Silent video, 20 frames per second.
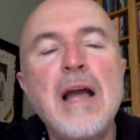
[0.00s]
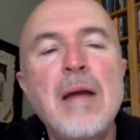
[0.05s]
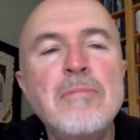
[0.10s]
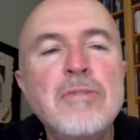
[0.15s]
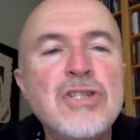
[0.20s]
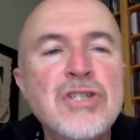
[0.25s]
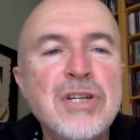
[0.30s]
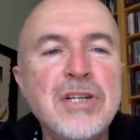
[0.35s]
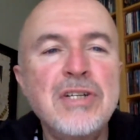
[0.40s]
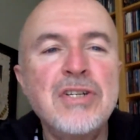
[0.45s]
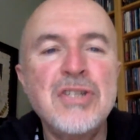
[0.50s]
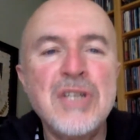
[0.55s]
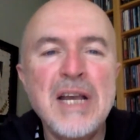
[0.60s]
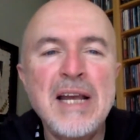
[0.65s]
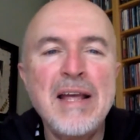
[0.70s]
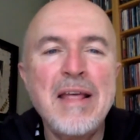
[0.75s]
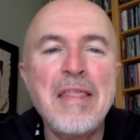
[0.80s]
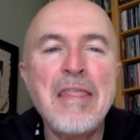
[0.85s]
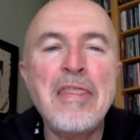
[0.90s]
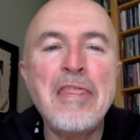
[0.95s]
I'm just going to
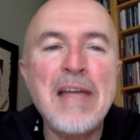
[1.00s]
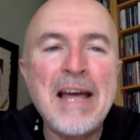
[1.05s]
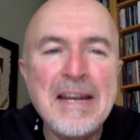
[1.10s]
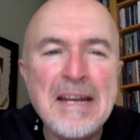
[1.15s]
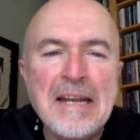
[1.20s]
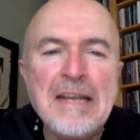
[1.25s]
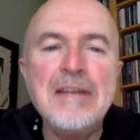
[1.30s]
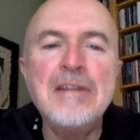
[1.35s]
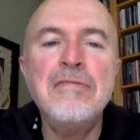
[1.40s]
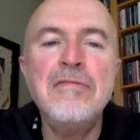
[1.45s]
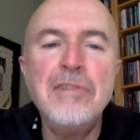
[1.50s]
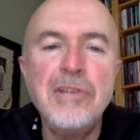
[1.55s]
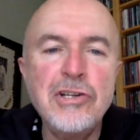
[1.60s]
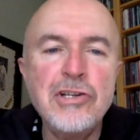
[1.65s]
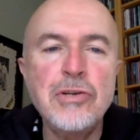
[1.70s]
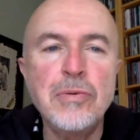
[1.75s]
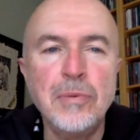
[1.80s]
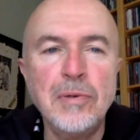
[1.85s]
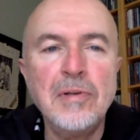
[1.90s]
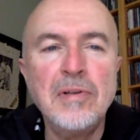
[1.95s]
say that
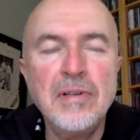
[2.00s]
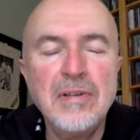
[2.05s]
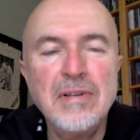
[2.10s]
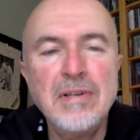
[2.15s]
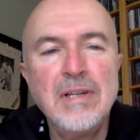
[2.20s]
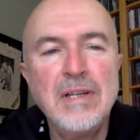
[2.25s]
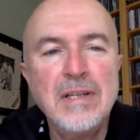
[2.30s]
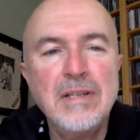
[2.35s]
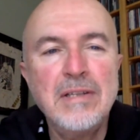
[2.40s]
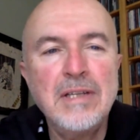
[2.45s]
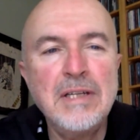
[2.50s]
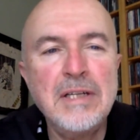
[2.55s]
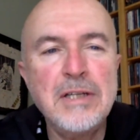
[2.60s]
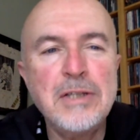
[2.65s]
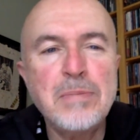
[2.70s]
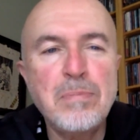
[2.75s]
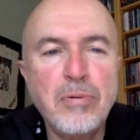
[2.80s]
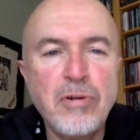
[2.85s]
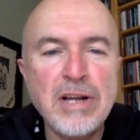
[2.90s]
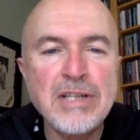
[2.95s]
individual that
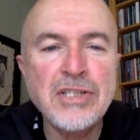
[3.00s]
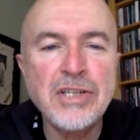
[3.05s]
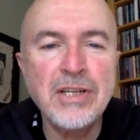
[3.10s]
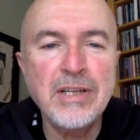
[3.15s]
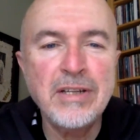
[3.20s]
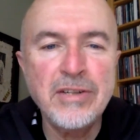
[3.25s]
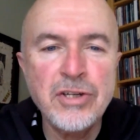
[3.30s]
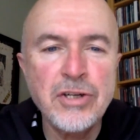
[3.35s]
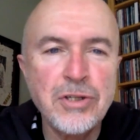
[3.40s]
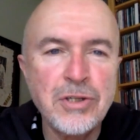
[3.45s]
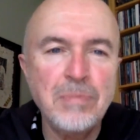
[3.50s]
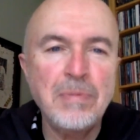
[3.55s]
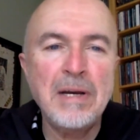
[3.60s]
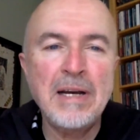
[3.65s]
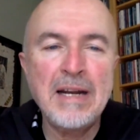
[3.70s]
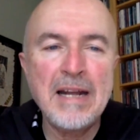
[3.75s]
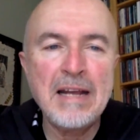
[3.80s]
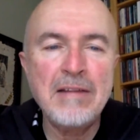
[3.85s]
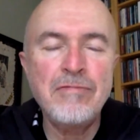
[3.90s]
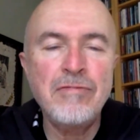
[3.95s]
is present at just
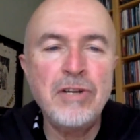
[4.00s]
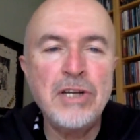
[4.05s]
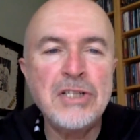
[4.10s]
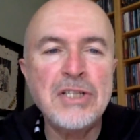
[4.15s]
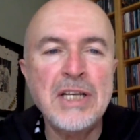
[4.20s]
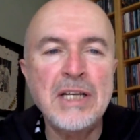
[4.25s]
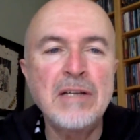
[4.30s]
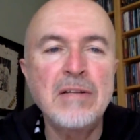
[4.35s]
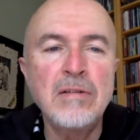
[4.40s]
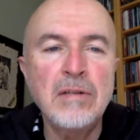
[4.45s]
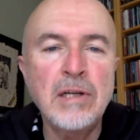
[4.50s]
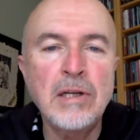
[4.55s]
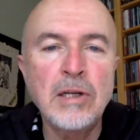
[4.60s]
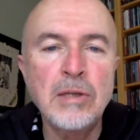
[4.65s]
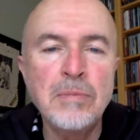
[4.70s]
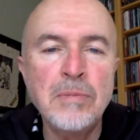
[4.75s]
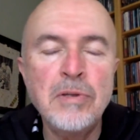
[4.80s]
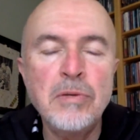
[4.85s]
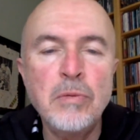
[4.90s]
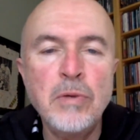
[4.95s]
about every single
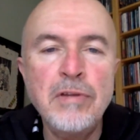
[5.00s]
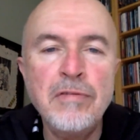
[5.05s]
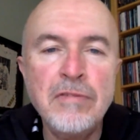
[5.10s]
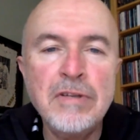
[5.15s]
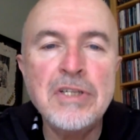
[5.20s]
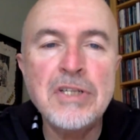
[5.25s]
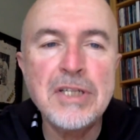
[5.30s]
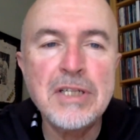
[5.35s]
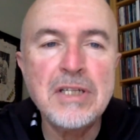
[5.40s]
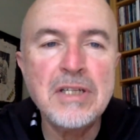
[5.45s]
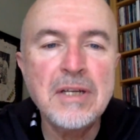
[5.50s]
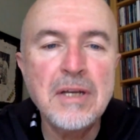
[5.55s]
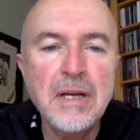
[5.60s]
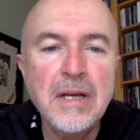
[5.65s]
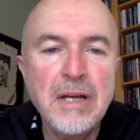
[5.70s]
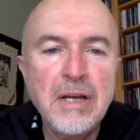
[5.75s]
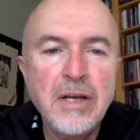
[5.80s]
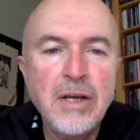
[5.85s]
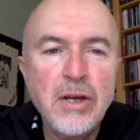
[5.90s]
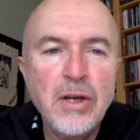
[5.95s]
club that we visit,
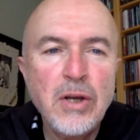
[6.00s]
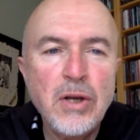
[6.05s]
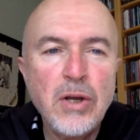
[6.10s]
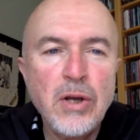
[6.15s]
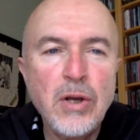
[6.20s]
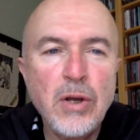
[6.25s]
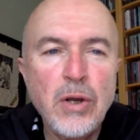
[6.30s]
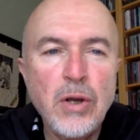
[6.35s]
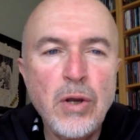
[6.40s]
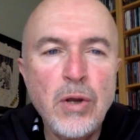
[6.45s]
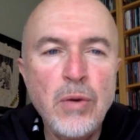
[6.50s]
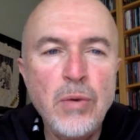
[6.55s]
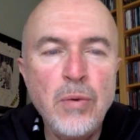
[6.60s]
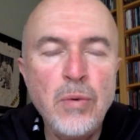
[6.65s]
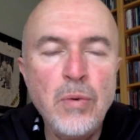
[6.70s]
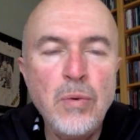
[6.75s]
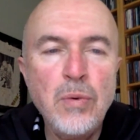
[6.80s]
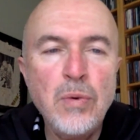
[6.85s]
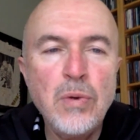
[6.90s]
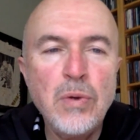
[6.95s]

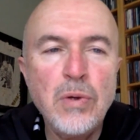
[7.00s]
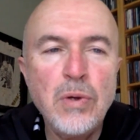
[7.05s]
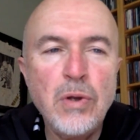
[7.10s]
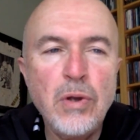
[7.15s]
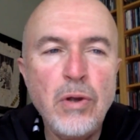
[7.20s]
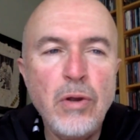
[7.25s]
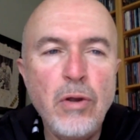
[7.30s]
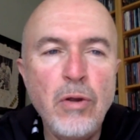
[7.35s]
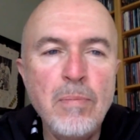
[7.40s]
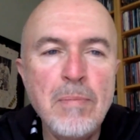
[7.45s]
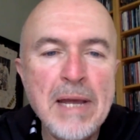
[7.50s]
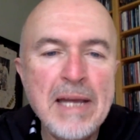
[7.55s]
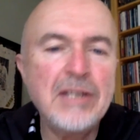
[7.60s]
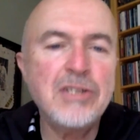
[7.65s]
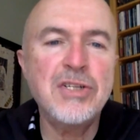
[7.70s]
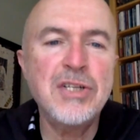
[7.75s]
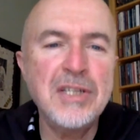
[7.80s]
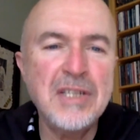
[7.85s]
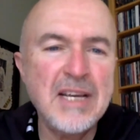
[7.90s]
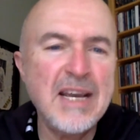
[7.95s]
who
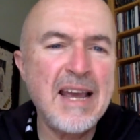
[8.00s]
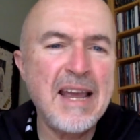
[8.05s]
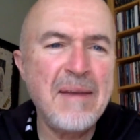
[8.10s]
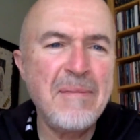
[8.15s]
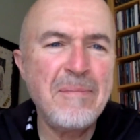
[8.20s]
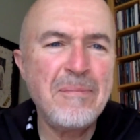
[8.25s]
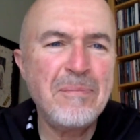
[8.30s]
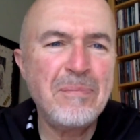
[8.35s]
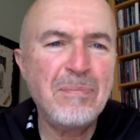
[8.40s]
makes your day.